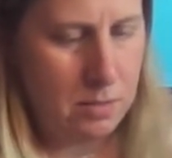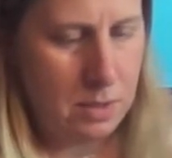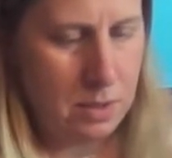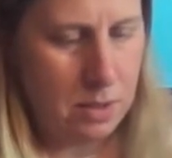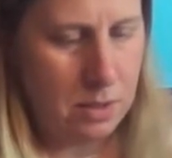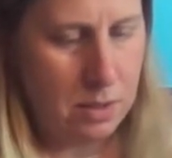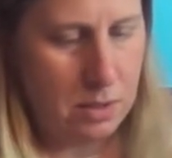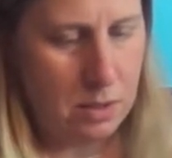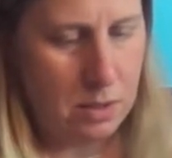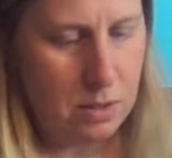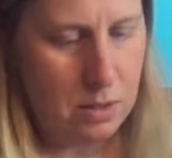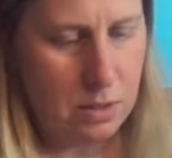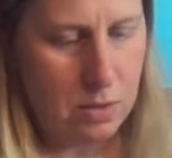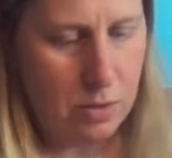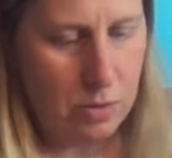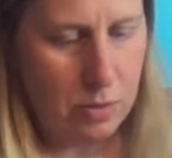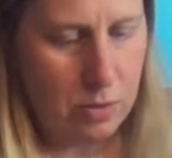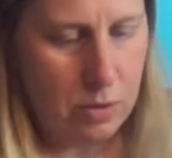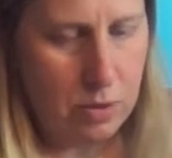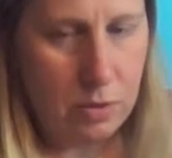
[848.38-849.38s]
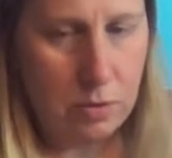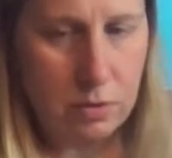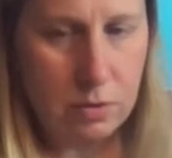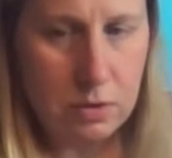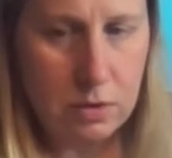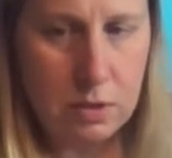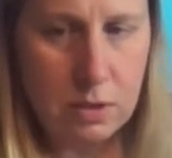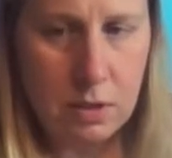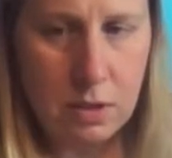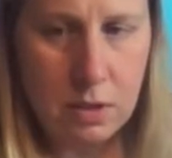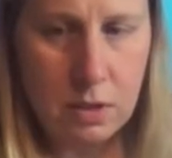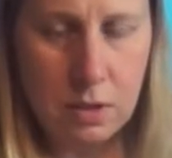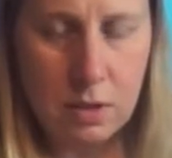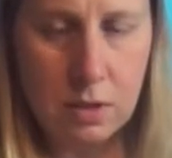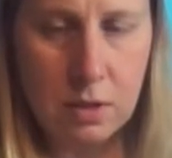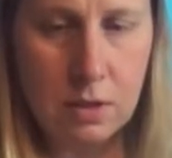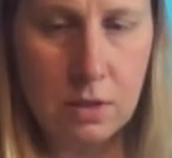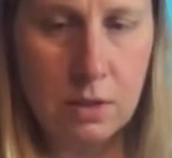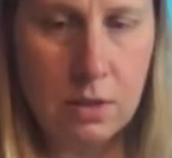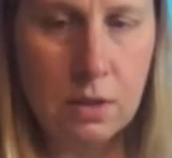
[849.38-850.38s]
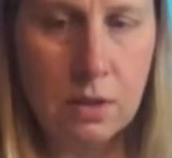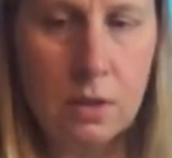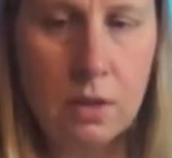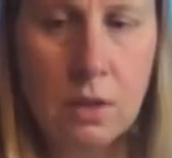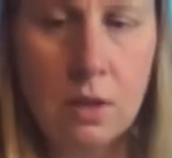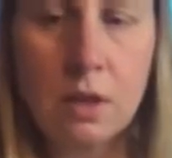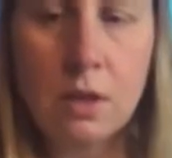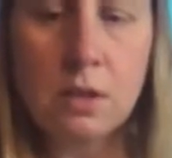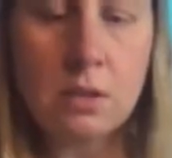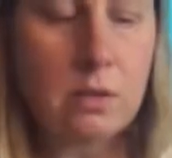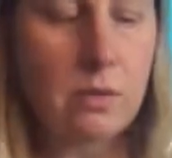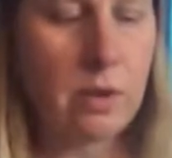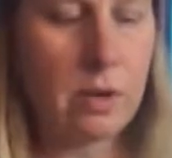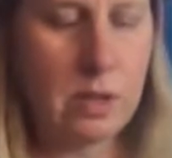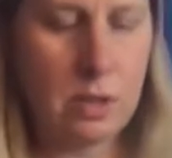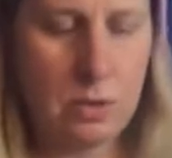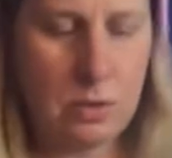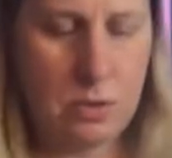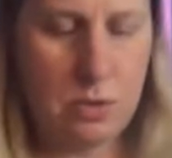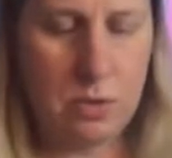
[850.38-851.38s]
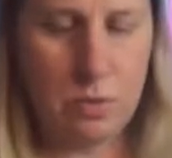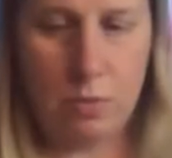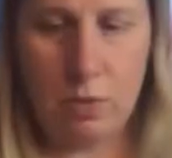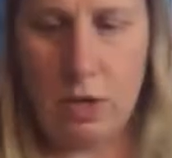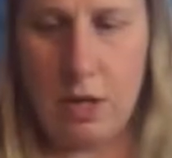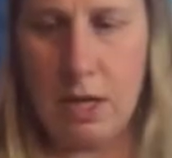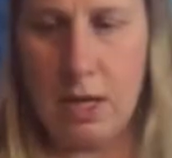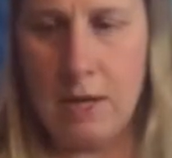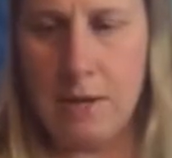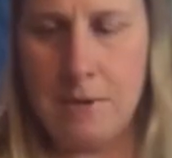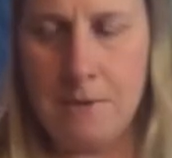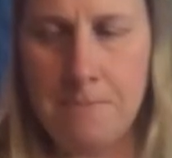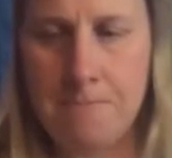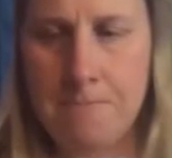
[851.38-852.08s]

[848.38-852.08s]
the rose. I've already used 3.